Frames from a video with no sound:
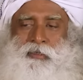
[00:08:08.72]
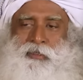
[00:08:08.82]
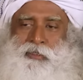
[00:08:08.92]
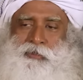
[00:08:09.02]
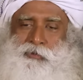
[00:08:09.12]

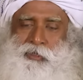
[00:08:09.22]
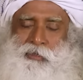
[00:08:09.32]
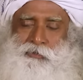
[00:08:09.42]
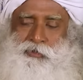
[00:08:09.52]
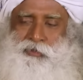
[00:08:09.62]
Till you
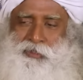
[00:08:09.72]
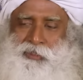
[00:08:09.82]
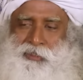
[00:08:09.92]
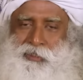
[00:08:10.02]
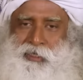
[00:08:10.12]
come to a
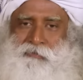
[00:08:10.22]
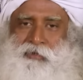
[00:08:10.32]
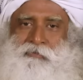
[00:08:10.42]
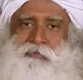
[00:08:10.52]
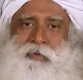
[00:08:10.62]
certain
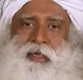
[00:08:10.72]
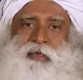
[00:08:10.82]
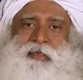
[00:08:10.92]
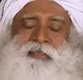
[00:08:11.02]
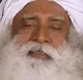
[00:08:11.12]
level of
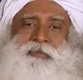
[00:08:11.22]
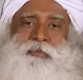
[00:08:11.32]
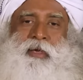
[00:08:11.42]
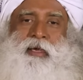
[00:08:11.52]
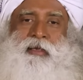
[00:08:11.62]
awareness
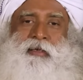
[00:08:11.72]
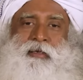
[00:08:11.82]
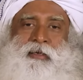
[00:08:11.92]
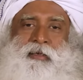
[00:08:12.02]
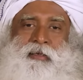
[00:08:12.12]
where
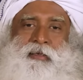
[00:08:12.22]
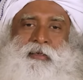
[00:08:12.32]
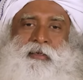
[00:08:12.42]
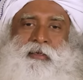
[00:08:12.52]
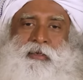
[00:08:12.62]

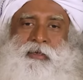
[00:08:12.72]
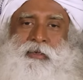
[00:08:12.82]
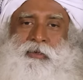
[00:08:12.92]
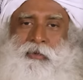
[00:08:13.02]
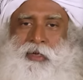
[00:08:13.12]

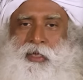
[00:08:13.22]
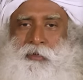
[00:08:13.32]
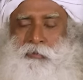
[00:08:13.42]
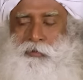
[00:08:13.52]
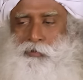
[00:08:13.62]
you are
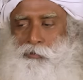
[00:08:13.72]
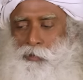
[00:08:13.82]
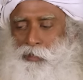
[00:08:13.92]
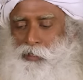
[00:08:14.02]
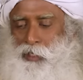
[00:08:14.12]
able to
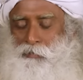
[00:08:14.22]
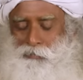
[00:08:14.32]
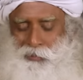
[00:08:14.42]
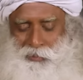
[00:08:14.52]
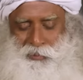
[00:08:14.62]
be
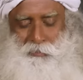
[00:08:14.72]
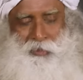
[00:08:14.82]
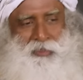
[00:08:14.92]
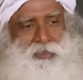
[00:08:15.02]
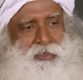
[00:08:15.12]
empty
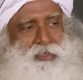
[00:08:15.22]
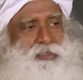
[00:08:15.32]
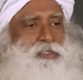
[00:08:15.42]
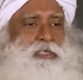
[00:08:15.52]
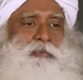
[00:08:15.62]
stomach
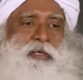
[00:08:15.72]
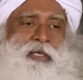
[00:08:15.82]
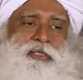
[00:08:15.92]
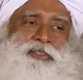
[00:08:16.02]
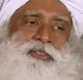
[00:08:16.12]
and still be
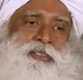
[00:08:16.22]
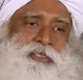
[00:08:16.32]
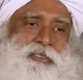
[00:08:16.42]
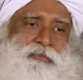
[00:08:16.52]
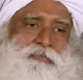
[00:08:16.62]

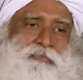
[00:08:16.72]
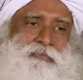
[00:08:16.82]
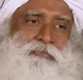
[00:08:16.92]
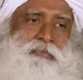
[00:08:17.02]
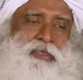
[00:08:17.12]
energetic
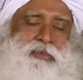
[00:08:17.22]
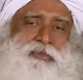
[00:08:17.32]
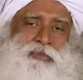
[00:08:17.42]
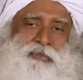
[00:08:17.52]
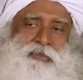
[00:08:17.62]

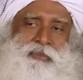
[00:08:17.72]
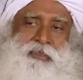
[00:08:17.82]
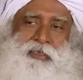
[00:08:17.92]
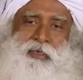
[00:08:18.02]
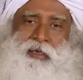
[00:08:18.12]
because
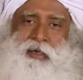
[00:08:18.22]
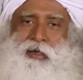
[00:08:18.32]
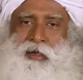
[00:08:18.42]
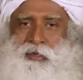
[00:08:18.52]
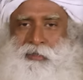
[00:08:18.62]

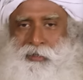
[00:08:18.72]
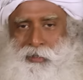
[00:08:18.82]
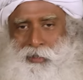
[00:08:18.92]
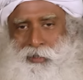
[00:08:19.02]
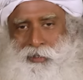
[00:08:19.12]

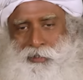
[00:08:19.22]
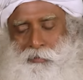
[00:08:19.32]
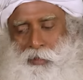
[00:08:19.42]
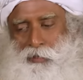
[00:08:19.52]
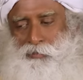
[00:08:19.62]
hunger is
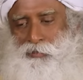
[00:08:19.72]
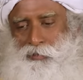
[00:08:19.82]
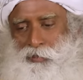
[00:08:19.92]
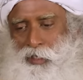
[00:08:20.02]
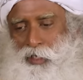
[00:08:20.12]

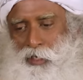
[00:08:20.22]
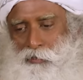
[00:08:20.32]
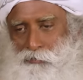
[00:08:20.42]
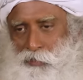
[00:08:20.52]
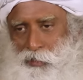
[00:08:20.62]
about running
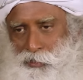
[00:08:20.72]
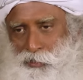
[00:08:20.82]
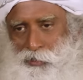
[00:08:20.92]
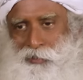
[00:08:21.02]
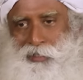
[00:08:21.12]
out of
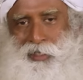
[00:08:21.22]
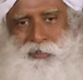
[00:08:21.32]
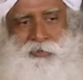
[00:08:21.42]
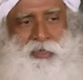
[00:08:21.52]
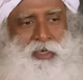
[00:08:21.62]
energy. It's
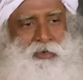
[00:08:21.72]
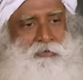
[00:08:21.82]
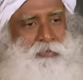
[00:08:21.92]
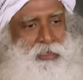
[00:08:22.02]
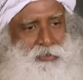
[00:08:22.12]
like you're running out
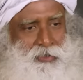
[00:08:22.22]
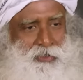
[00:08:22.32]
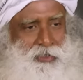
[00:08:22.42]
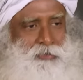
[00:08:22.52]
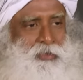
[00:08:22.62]
of battery,
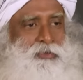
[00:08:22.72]
that's why